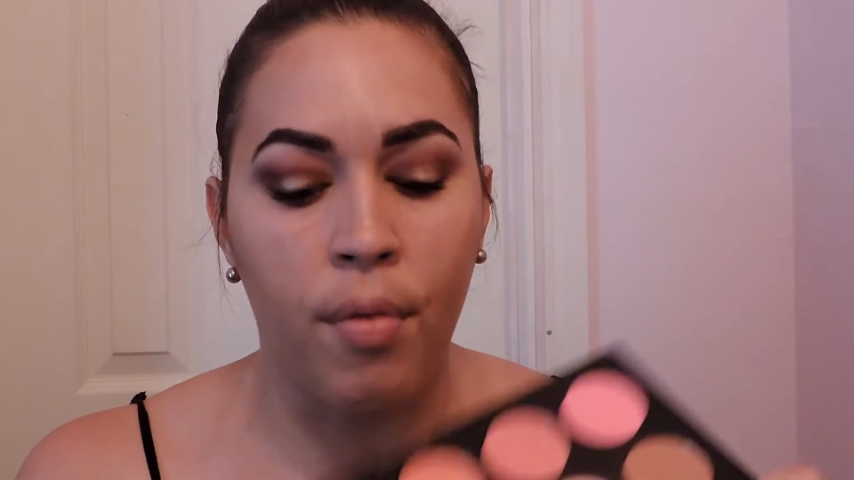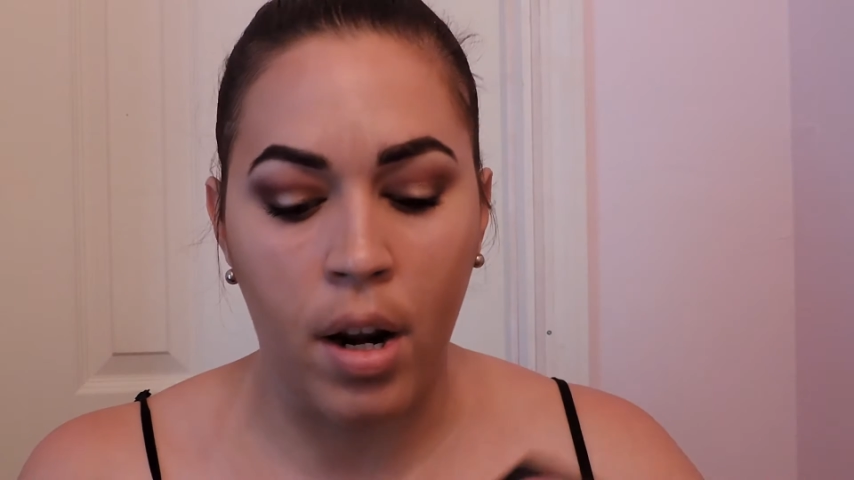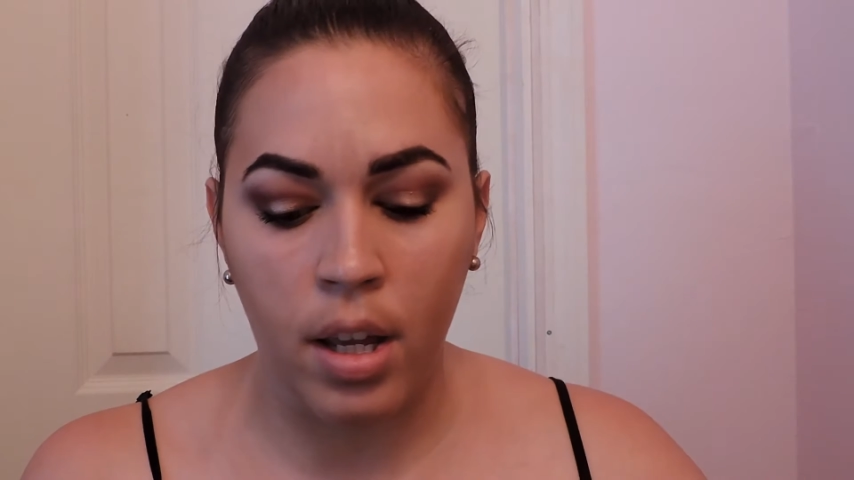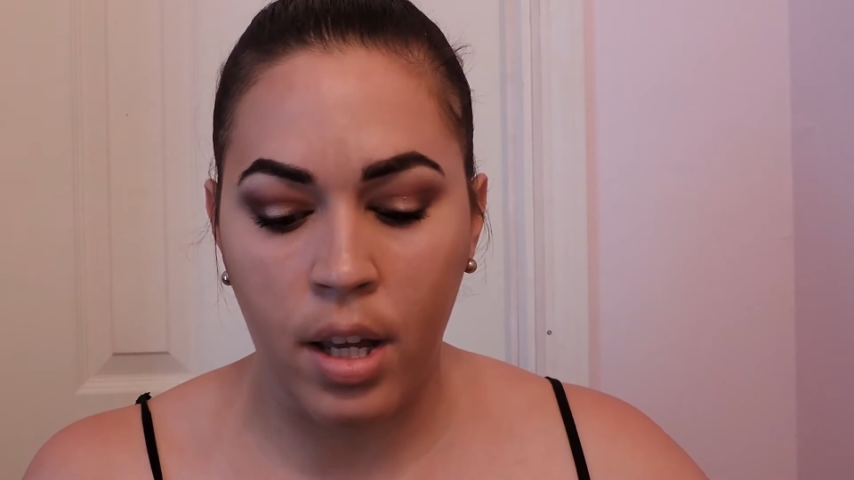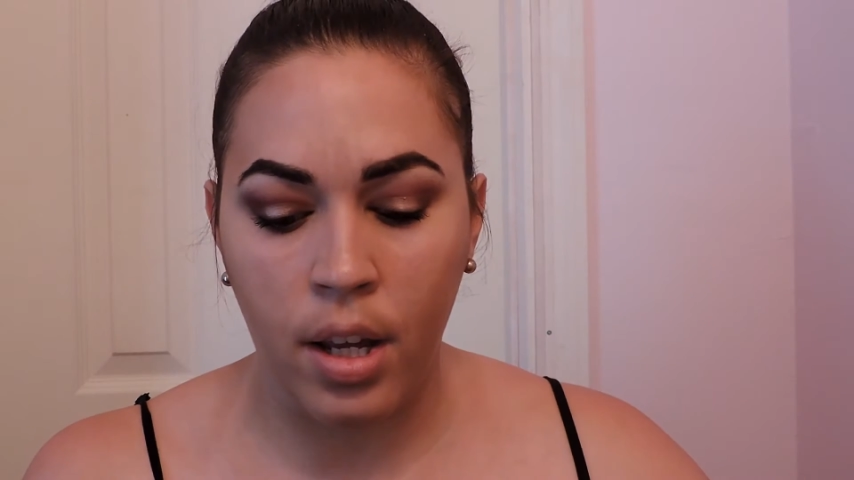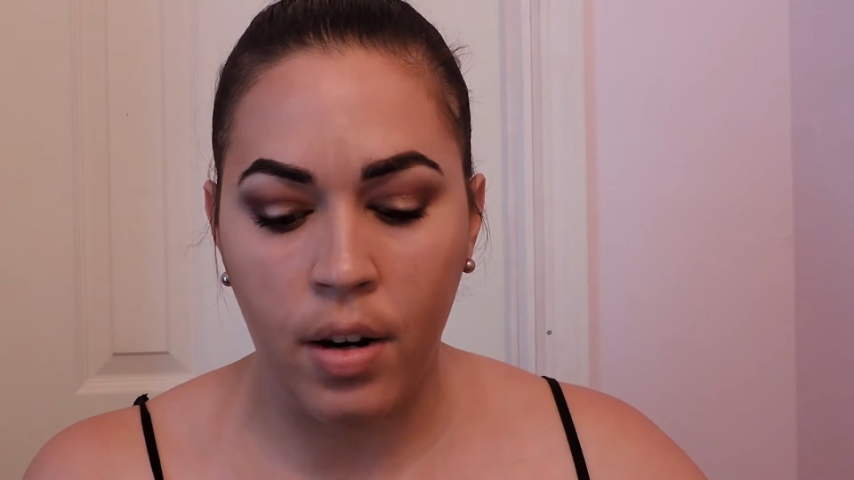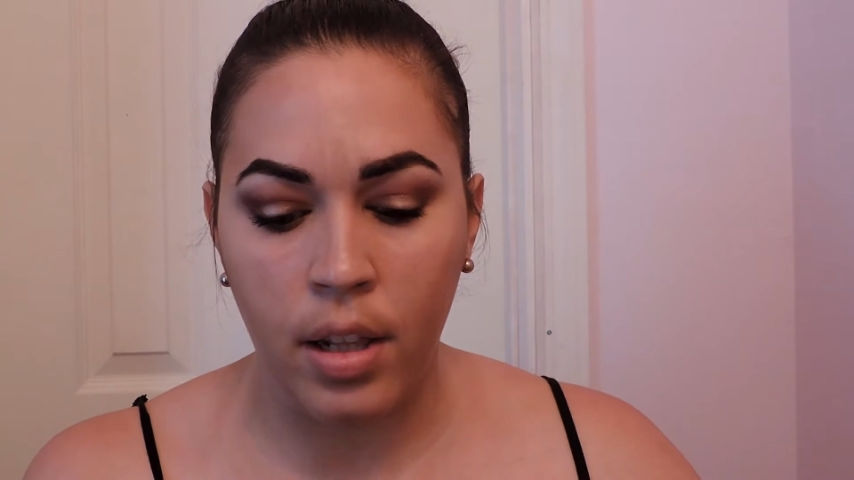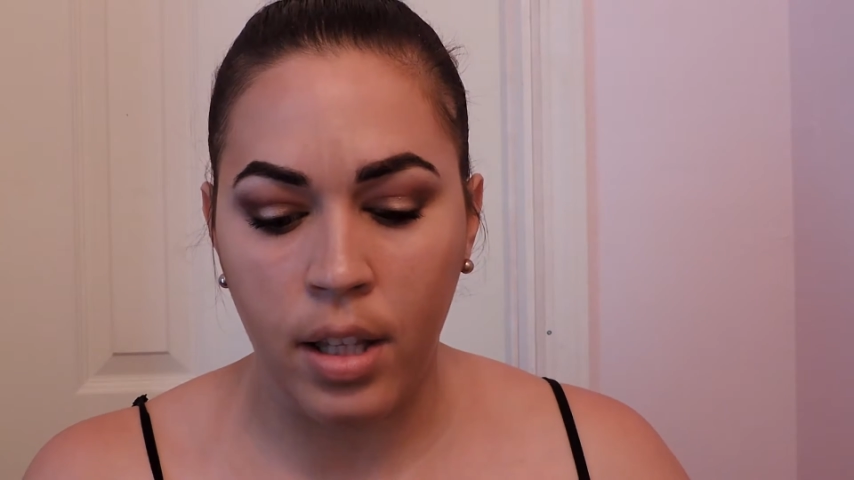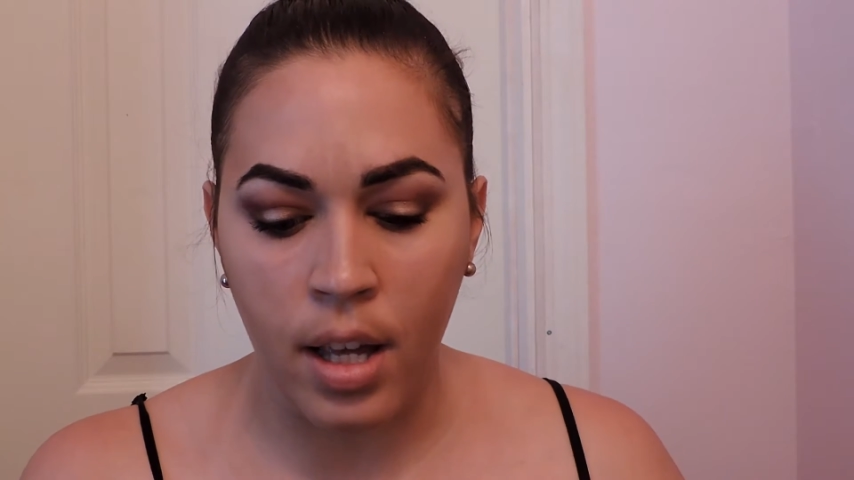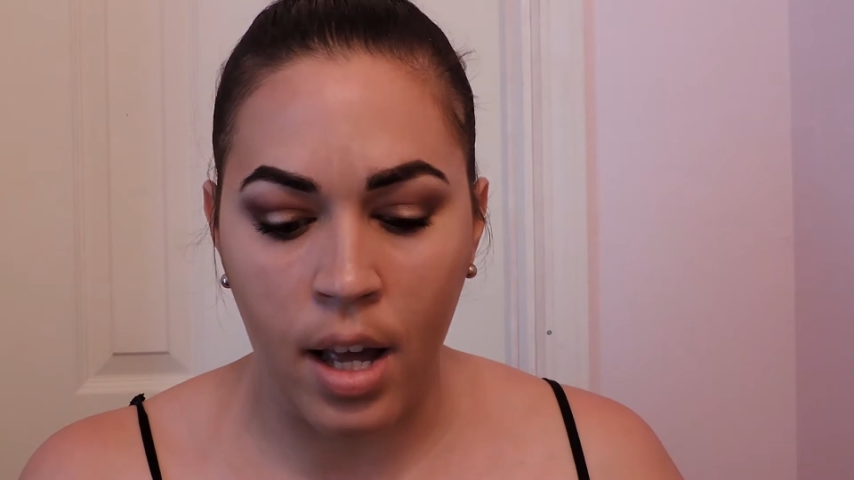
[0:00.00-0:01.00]
right here
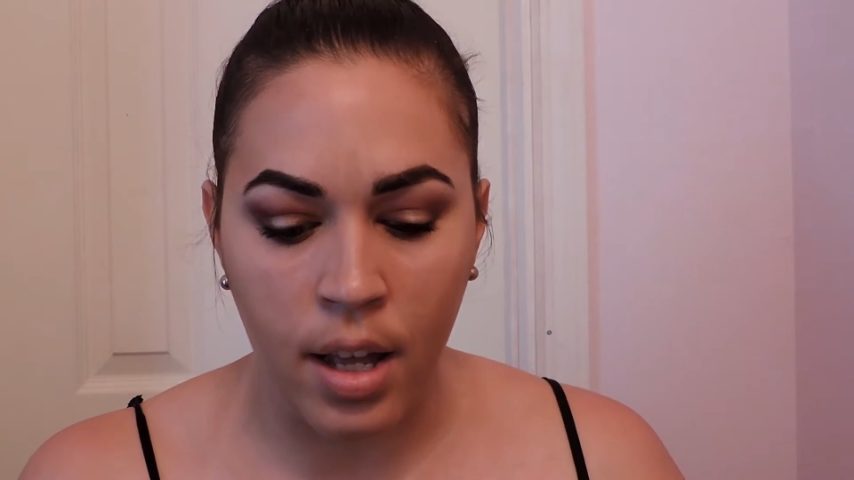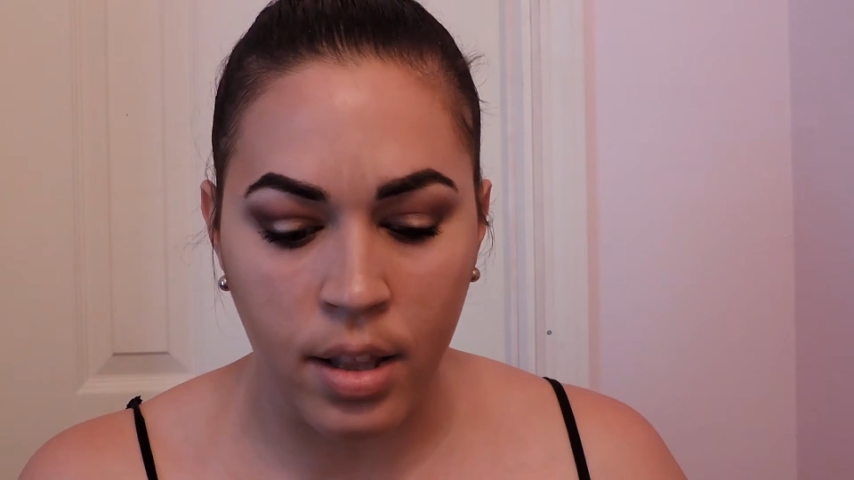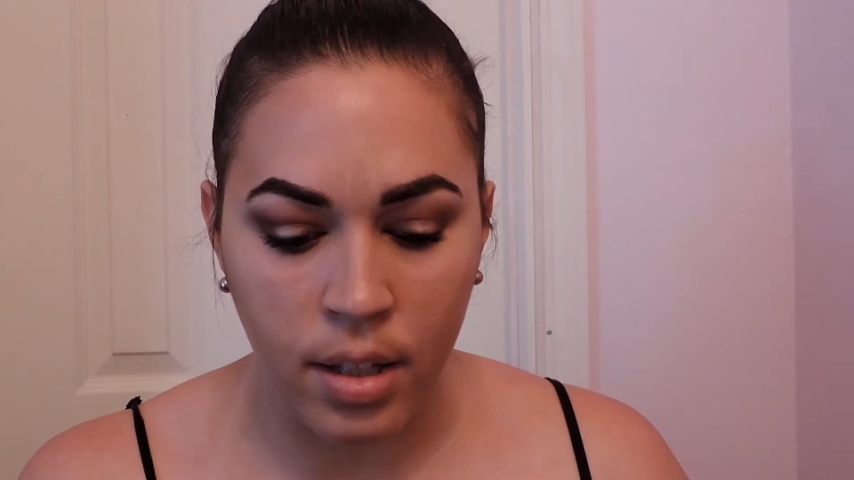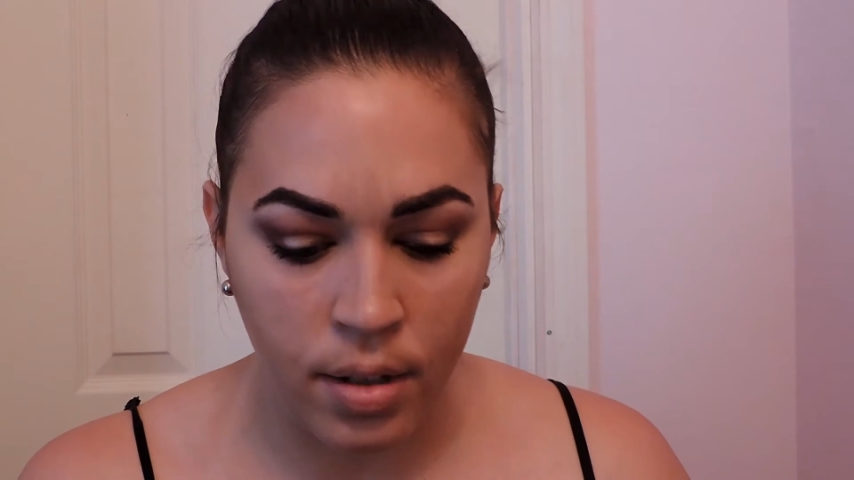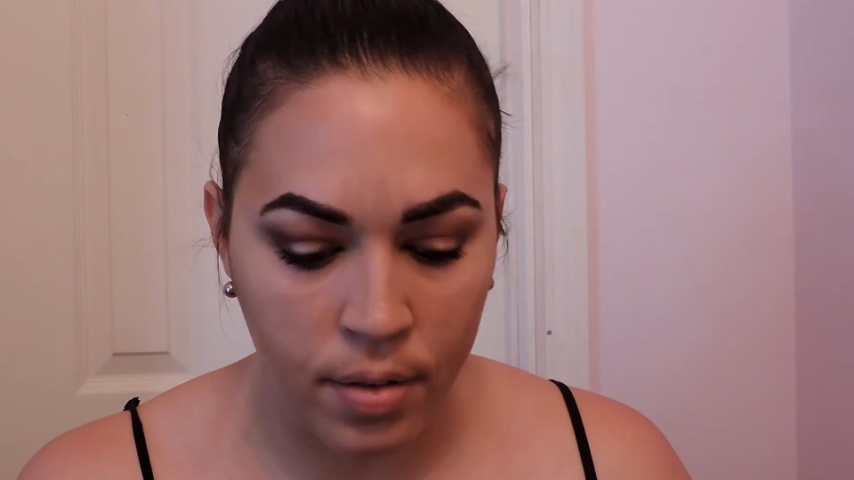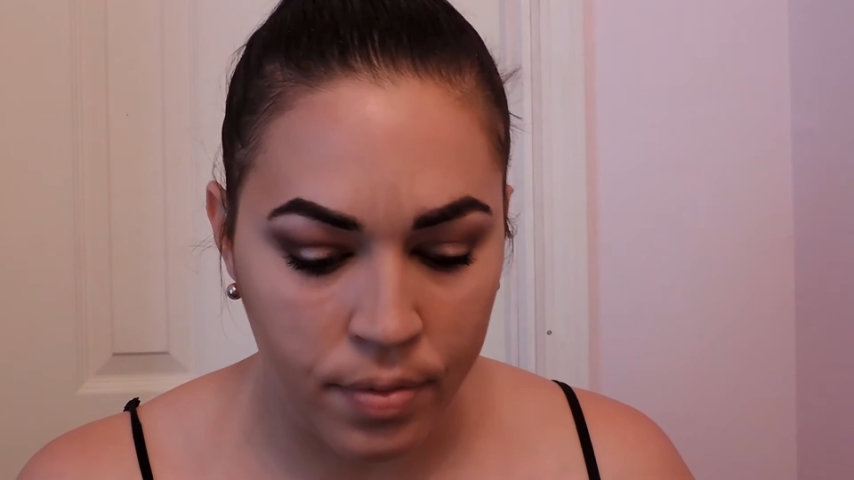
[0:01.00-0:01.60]
at the end.